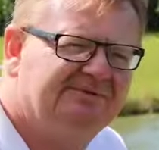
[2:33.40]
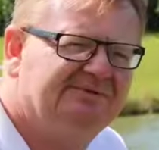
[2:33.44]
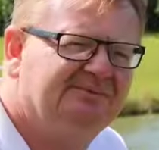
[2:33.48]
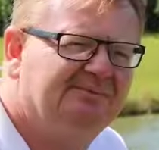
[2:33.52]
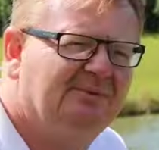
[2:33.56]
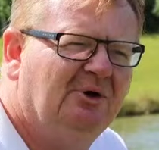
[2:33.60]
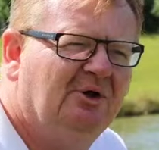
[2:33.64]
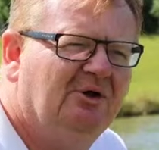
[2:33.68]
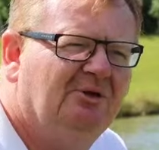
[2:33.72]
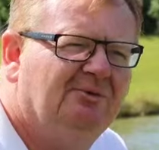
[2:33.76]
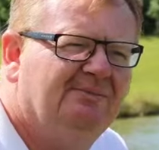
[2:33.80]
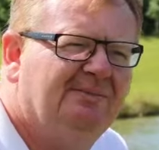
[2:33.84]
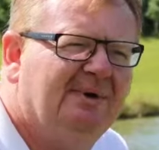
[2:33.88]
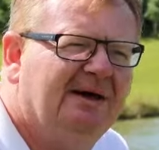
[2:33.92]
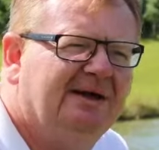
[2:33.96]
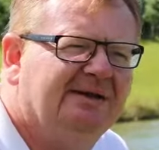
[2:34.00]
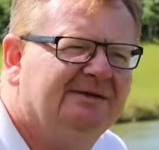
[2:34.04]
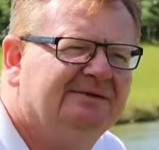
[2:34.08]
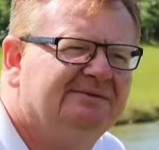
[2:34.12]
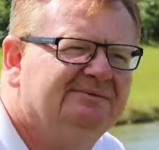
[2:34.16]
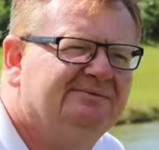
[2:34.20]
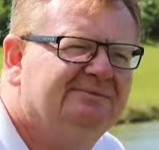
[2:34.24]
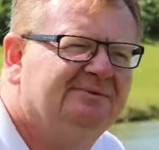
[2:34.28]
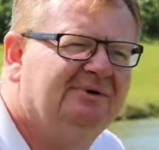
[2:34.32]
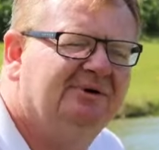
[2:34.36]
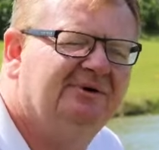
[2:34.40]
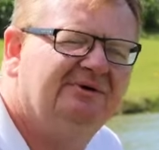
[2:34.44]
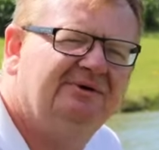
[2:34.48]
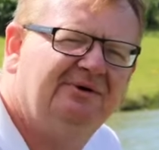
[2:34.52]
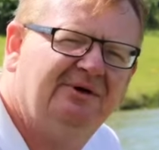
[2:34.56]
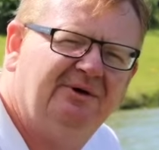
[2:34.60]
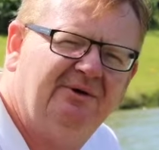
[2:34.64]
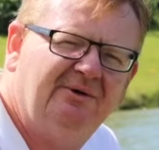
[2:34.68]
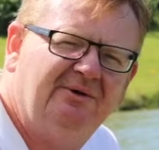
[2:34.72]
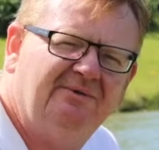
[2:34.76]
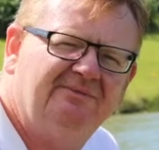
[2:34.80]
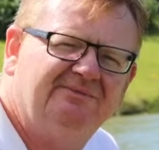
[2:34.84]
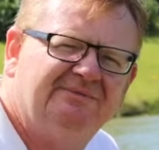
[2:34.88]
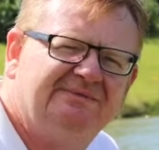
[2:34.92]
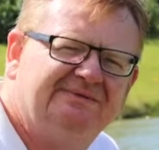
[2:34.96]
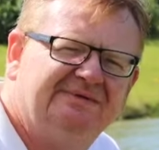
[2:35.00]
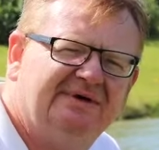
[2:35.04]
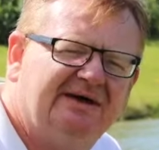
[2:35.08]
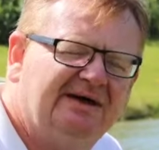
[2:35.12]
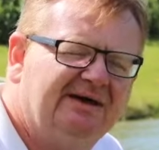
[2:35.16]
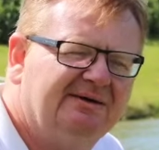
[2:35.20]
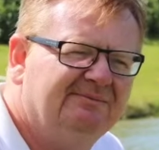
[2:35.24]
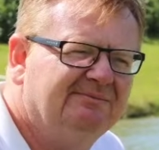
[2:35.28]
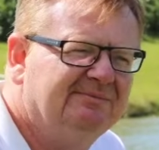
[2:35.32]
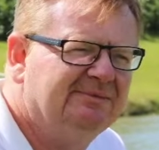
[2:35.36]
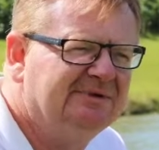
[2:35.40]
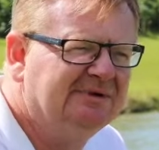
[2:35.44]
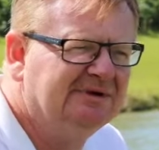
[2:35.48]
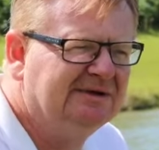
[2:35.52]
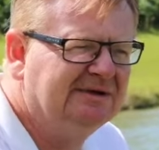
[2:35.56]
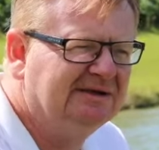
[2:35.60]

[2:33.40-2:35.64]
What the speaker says: small band. But, over time,